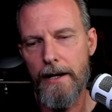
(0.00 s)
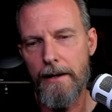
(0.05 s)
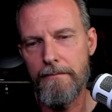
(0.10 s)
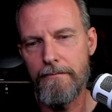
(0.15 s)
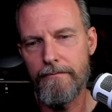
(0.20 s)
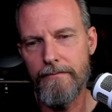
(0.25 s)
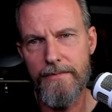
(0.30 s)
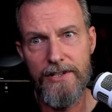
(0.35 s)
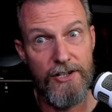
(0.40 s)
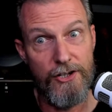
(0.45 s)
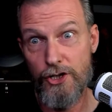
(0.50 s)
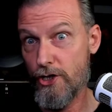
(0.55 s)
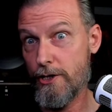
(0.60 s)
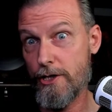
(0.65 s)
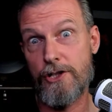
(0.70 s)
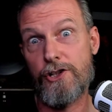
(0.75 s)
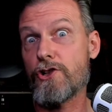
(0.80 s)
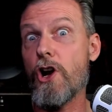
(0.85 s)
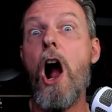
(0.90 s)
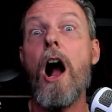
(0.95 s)

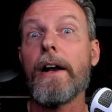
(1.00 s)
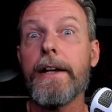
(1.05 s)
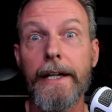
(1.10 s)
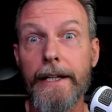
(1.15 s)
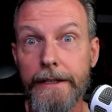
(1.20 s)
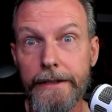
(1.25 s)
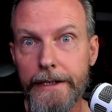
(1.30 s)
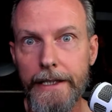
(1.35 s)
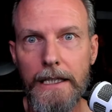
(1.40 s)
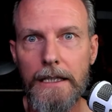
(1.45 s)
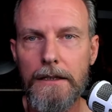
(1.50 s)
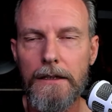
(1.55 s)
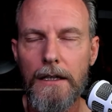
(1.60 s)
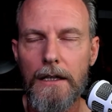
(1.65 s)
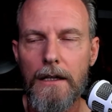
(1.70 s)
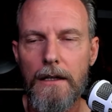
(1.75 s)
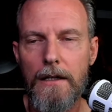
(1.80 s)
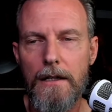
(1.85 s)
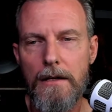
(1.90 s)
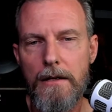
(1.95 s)
shockingly.
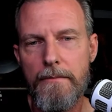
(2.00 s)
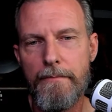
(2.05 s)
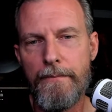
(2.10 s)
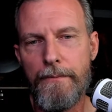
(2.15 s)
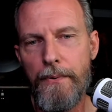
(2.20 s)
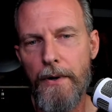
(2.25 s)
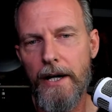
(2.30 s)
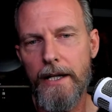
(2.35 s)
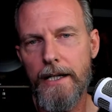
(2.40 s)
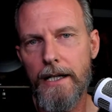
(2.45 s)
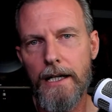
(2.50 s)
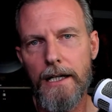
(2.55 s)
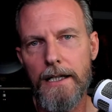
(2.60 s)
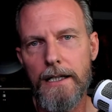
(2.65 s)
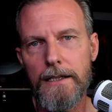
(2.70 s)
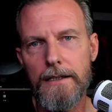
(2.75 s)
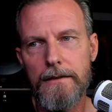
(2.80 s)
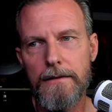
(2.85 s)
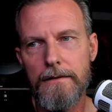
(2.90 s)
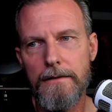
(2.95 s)

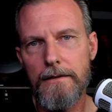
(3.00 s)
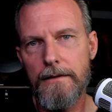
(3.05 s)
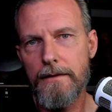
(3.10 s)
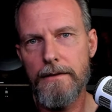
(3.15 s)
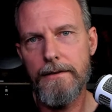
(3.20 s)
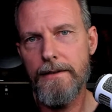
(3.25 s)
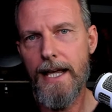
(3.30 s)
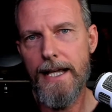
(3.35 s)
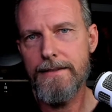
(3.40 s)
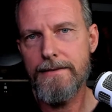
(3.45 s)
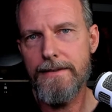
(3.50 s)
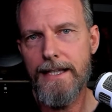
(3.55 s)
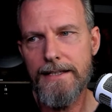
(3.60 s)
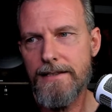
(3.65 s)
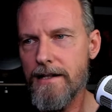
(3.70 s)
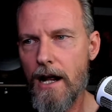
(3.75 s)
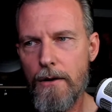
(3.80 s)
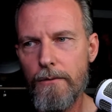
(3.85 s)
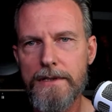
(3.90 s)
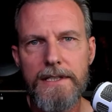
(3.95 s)
But that's
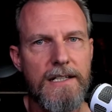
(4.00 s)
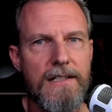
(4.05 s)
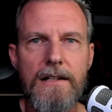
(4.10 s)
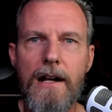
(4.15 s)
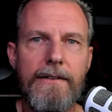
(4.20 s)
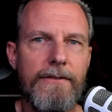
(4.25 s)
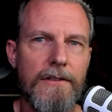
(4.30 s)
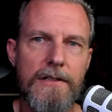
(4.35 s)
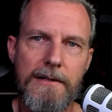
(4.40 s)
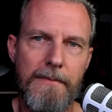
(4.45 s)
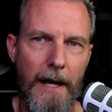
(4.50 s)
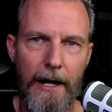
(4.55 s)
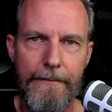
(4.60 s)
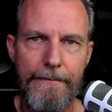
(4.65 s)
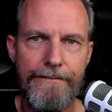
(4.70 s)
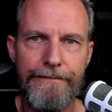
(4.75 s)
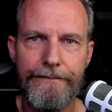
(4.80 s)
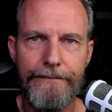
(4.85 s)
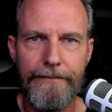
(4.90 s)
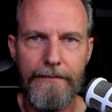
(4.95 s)
not what this novel is about.
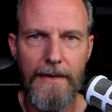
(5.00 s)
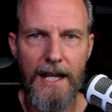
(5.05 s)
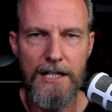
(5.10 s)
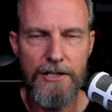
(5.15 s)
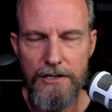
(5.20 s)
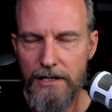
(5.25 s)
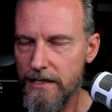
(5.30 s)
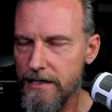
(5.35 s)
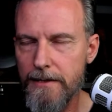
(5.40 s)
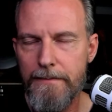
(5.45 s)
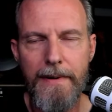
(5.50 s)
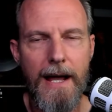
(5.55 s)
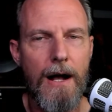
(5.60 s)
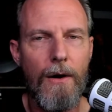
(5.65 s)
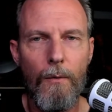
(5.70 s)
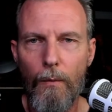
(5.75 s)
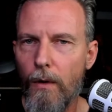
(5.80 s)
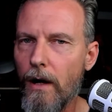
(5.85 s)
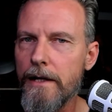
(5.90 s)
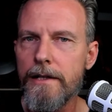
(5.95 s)
It's just
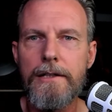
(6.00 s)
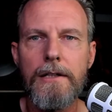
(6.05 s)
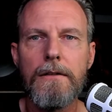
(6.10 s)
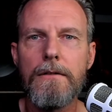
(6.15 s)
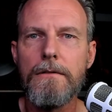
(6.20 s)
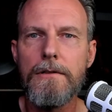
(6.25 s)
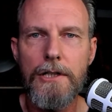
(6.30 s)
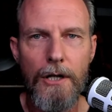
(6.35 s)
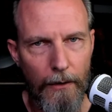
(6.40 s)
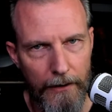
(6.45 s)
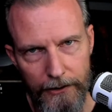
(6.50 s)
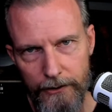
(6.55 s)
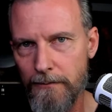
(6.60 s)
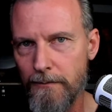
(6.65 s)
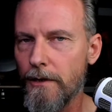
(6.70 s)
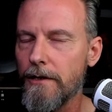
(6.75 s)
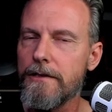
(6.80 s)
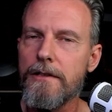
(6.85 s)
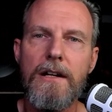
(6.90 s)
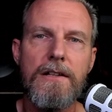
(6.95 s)
about one dude going through
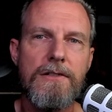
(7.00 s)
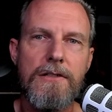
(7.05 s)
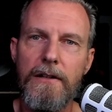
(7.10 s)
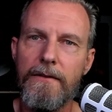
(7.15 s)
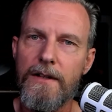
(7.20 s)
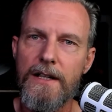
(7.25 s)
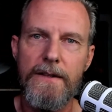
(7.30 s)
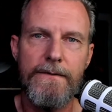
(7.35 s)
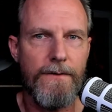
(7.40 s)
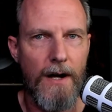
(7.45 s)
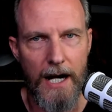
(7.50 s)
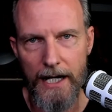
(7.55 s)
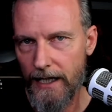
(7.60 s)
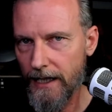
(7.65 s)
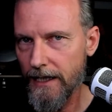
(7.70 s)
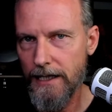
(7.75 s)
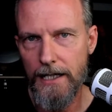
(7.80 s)
military service fighting in an